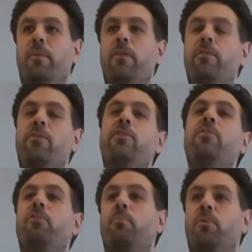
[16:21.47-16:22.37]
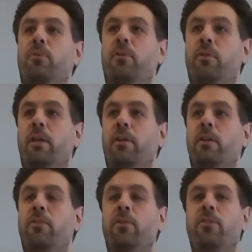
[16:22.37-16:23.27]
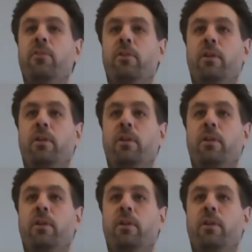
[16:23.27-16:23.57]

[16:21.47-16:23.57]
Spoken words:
If it's distributed, like it's not